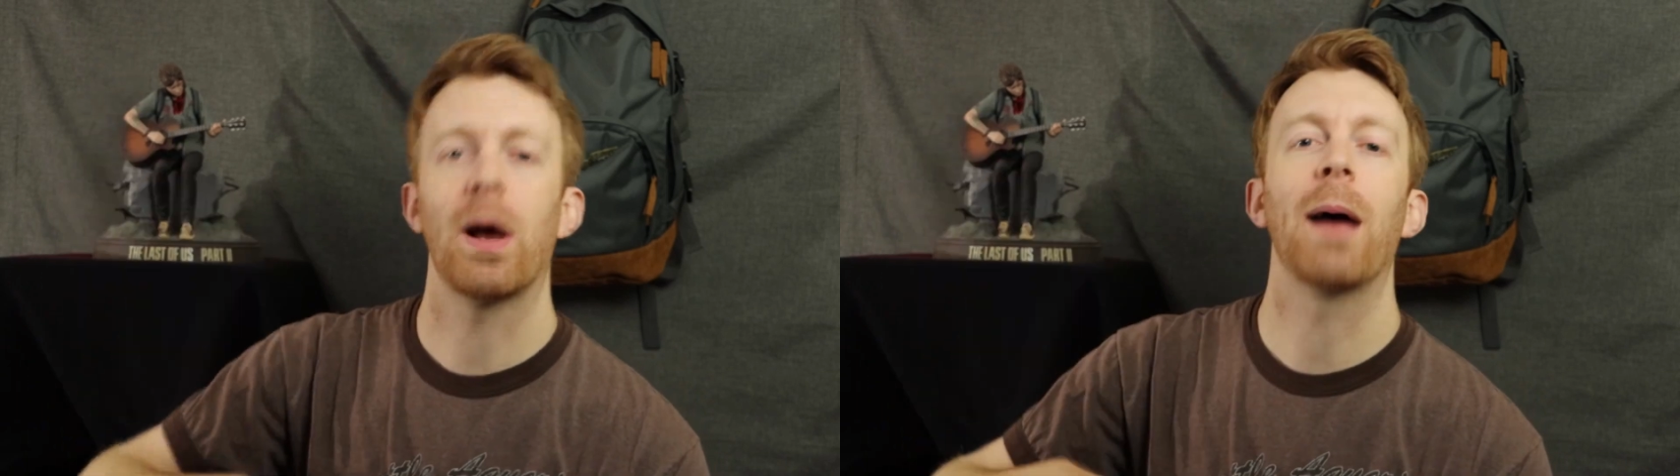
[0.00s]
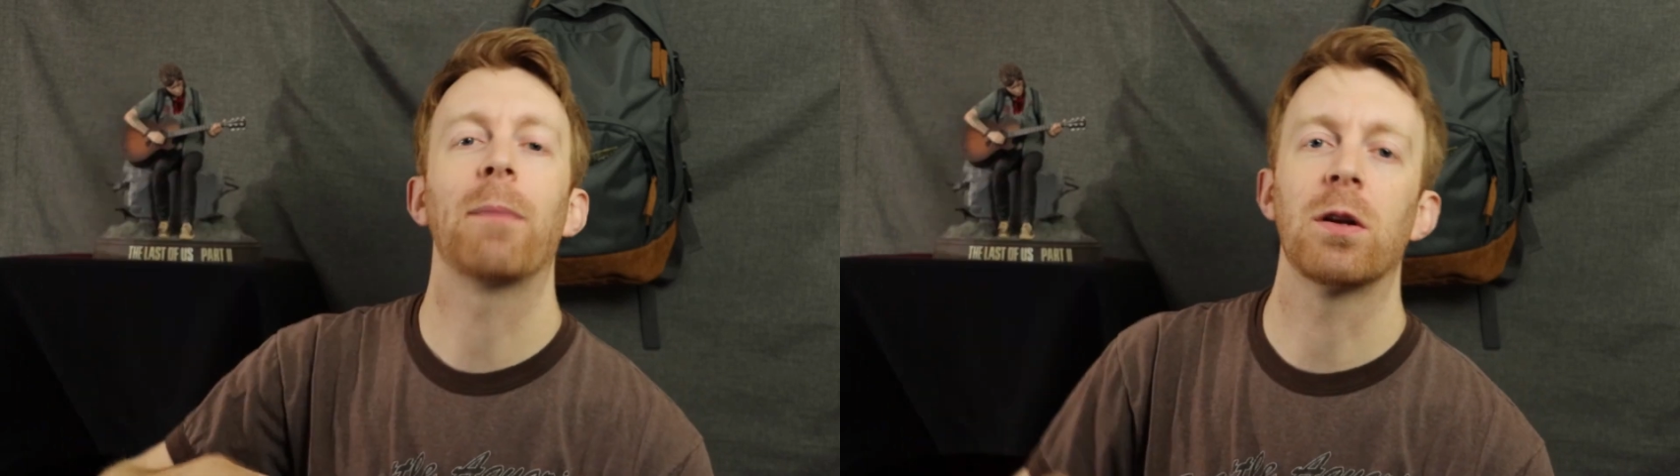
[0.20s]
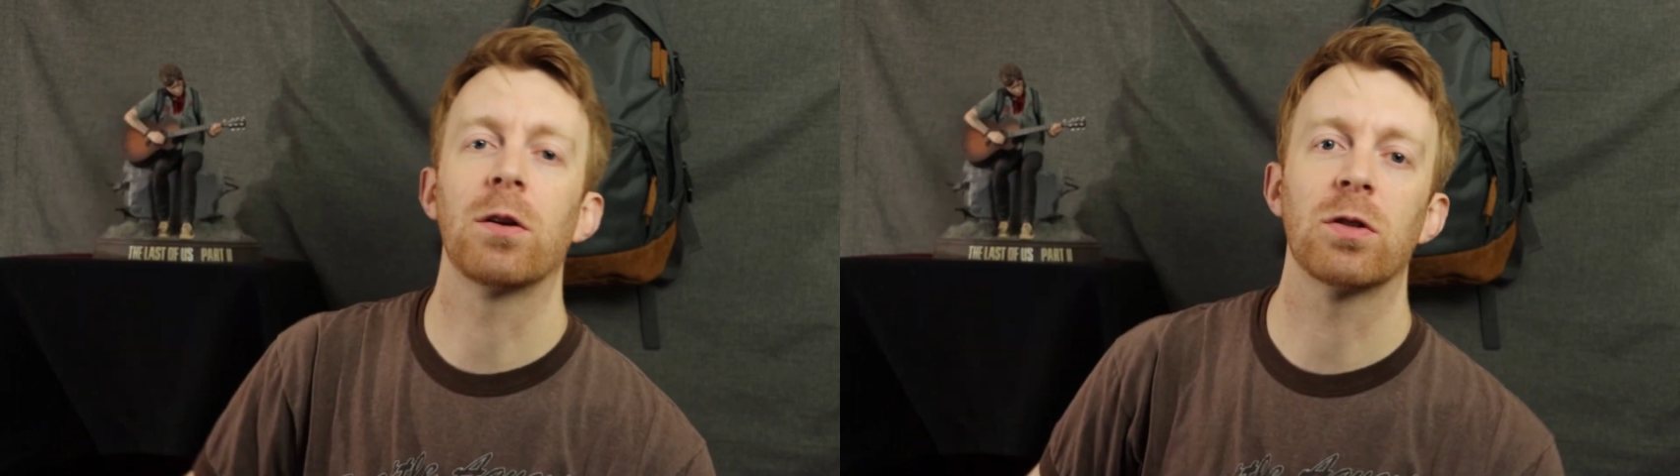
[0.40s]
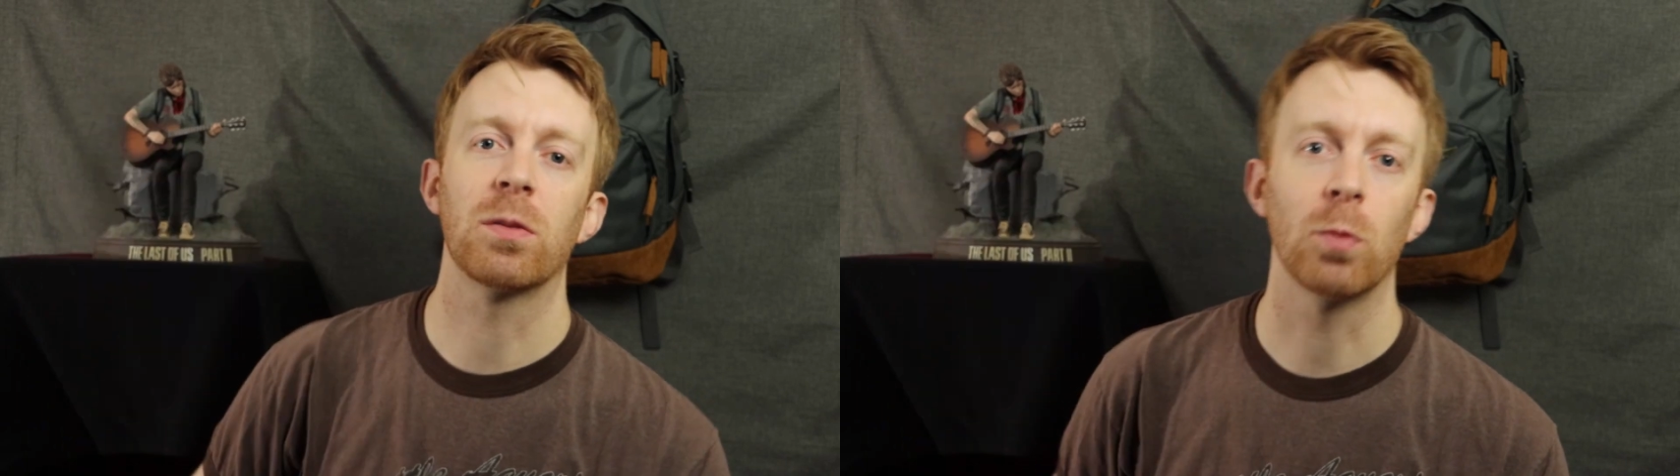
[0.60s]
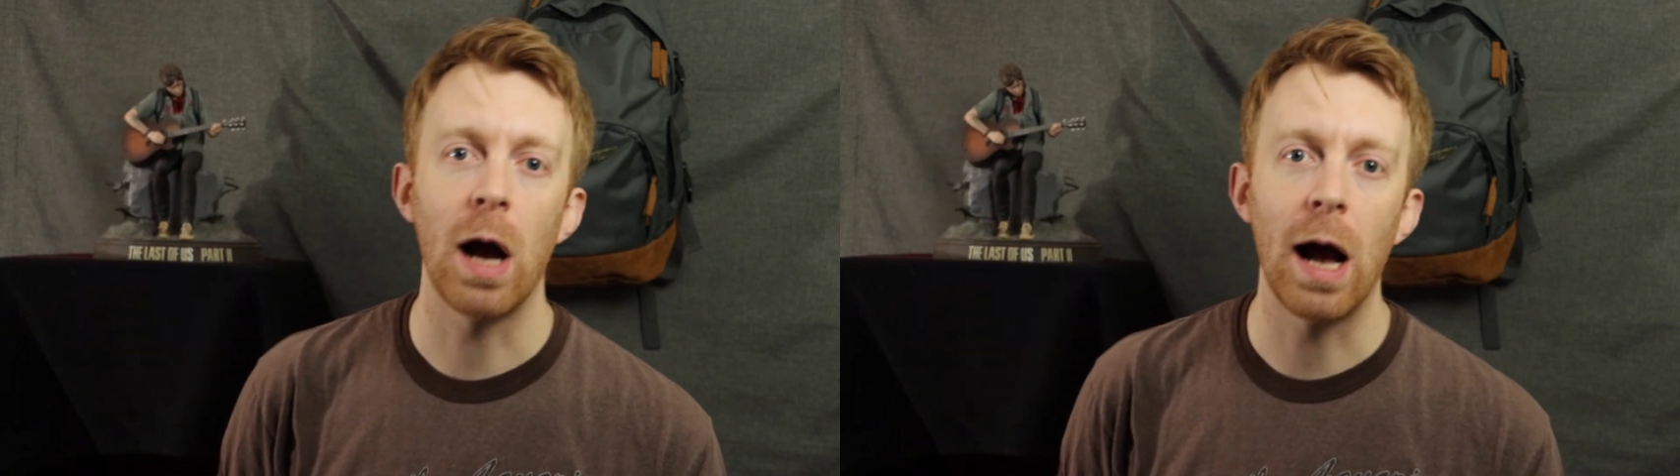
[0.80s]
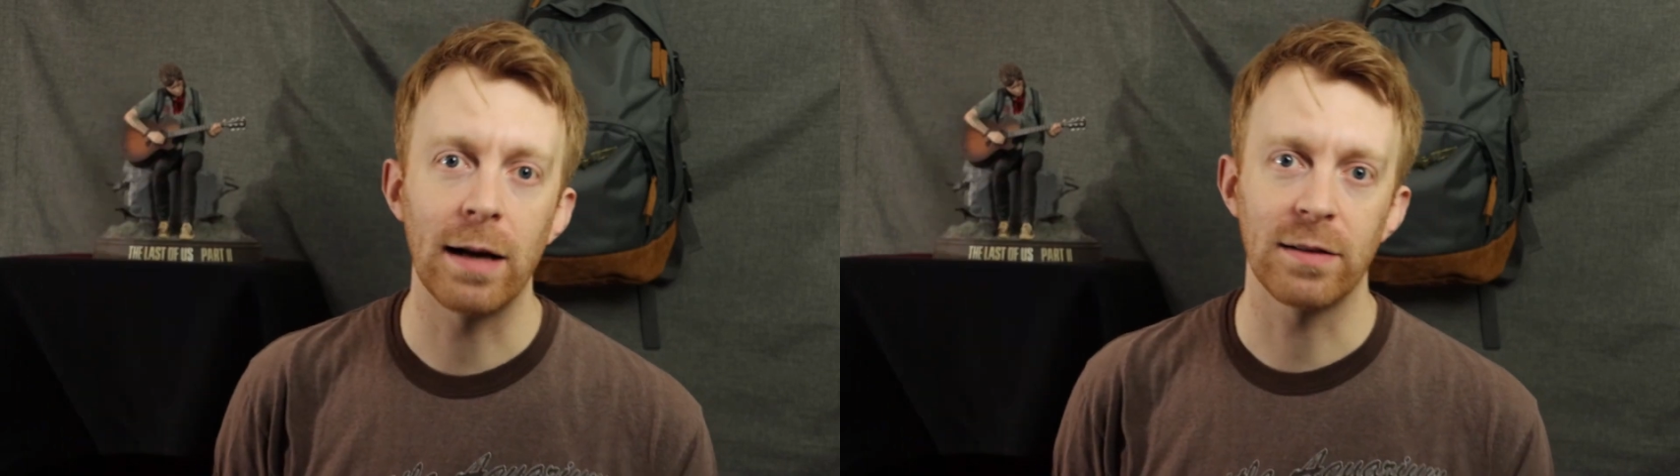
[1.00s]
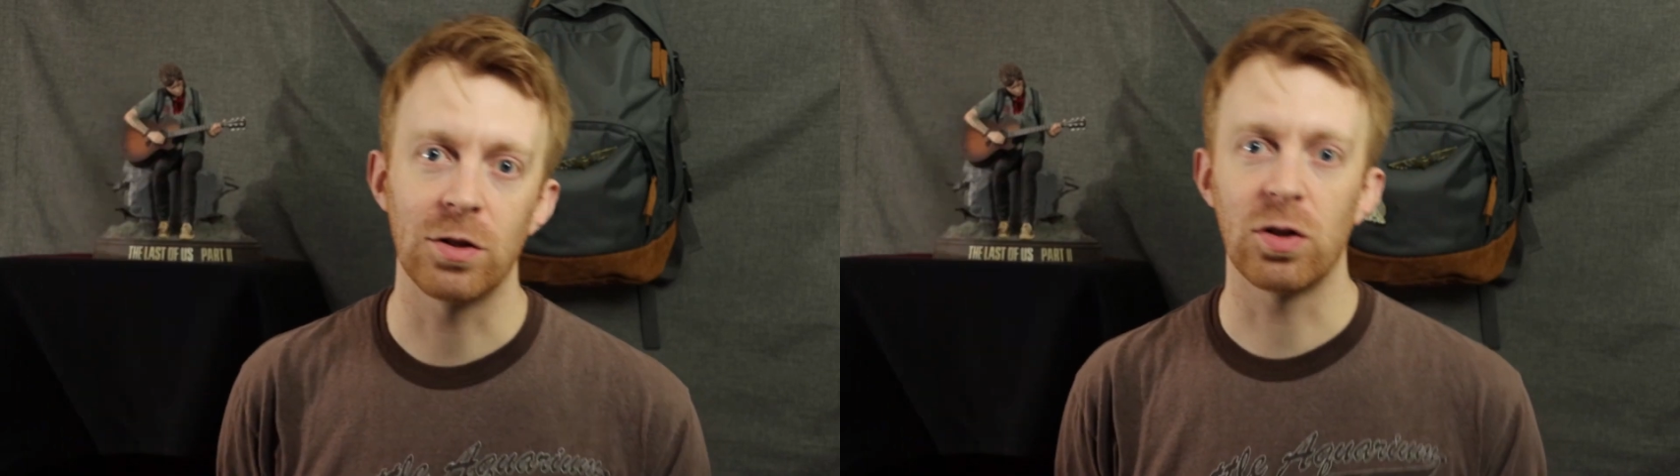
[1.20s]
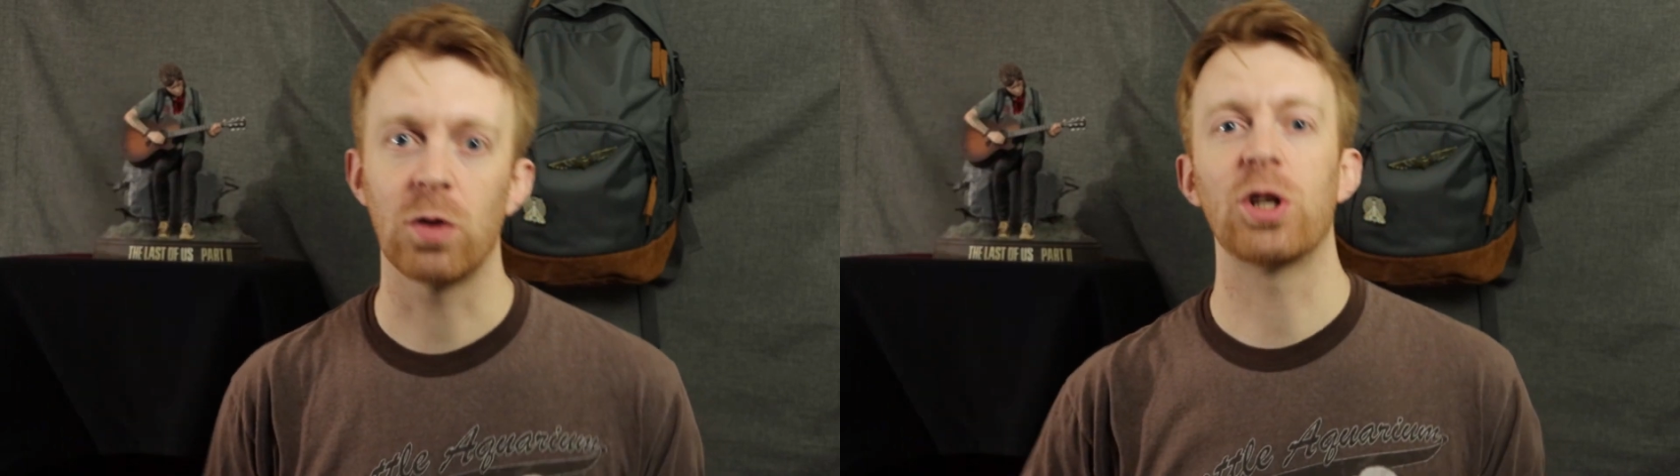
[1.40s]
under some rocks. And
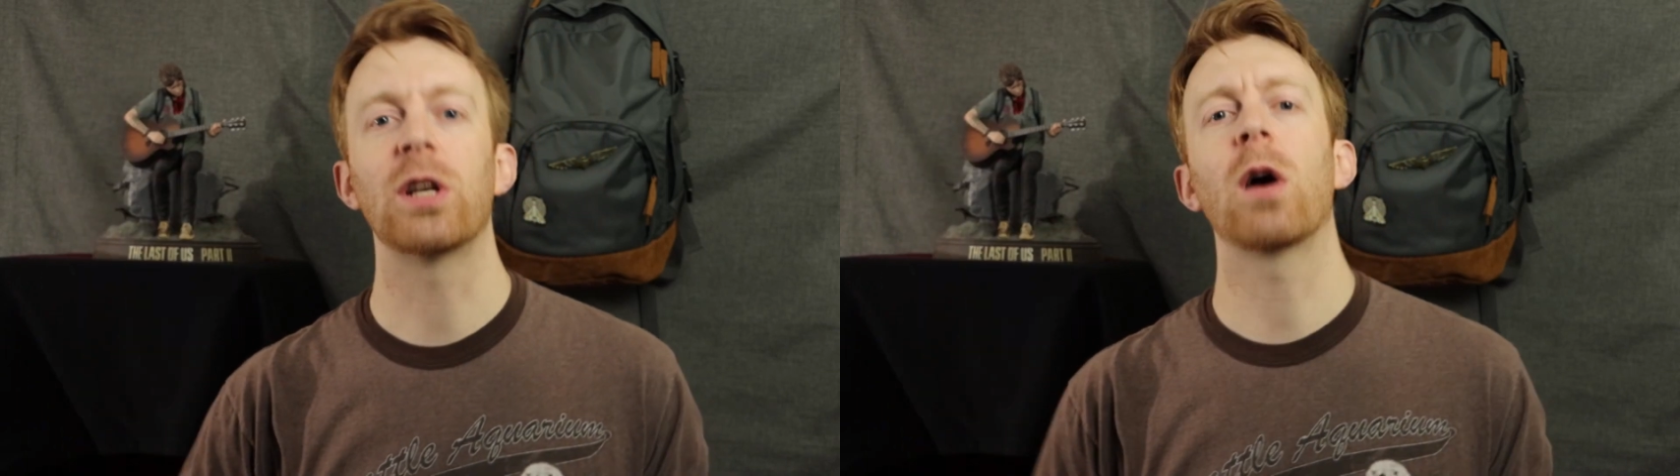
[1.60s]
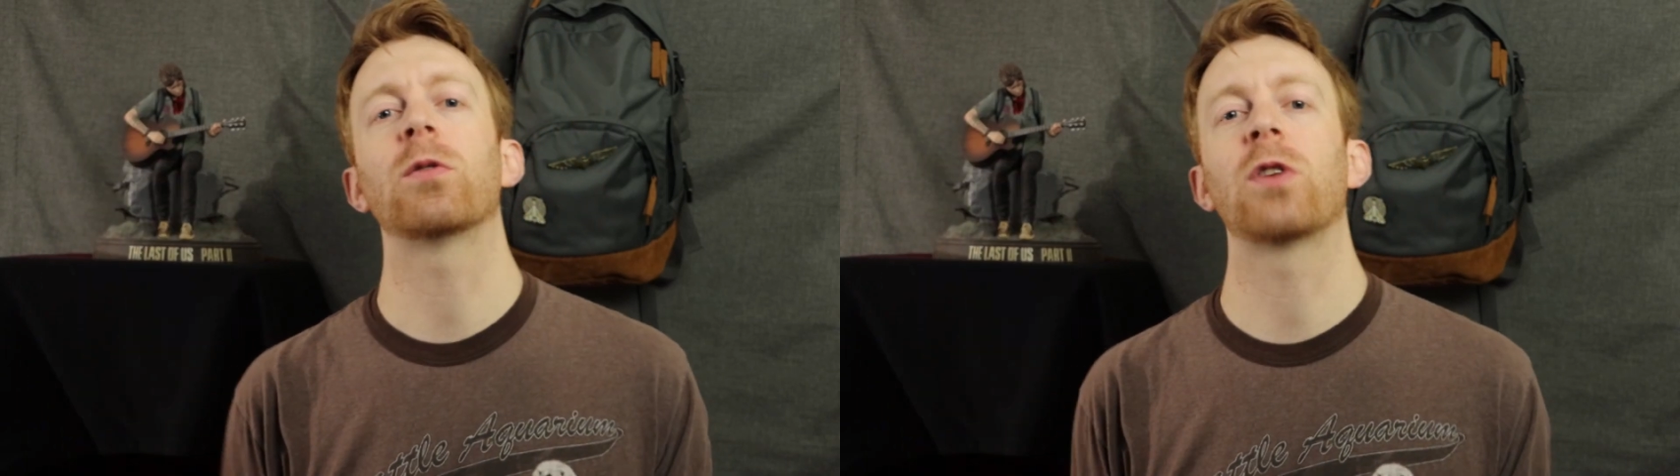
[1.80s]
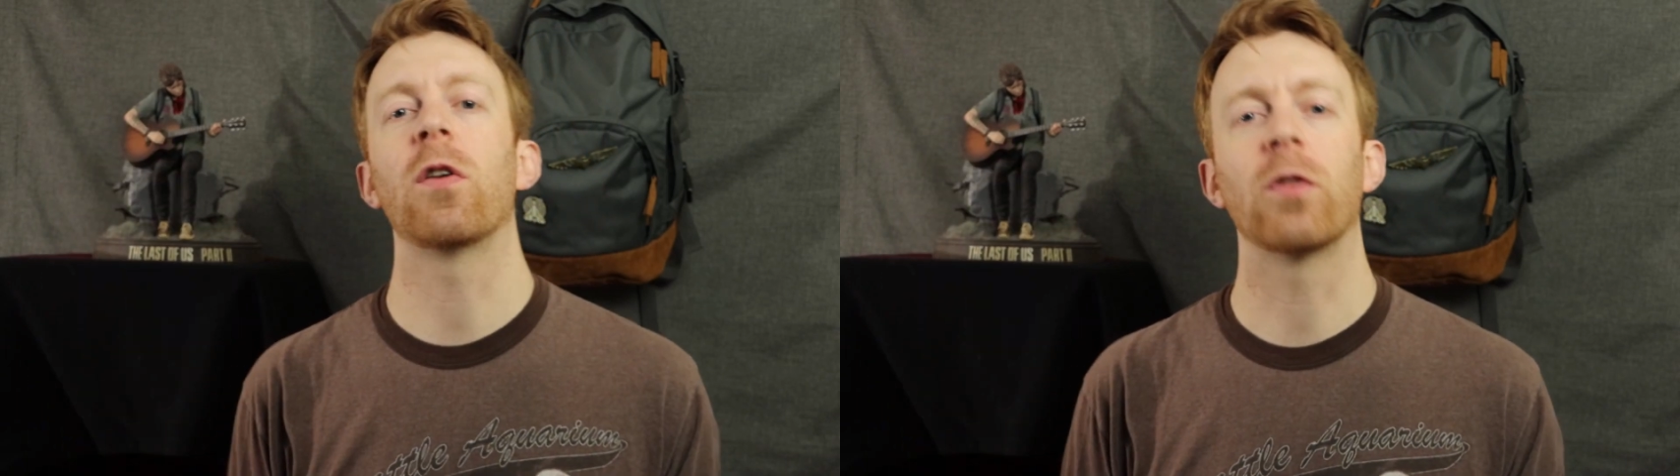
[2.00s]
so she goes over,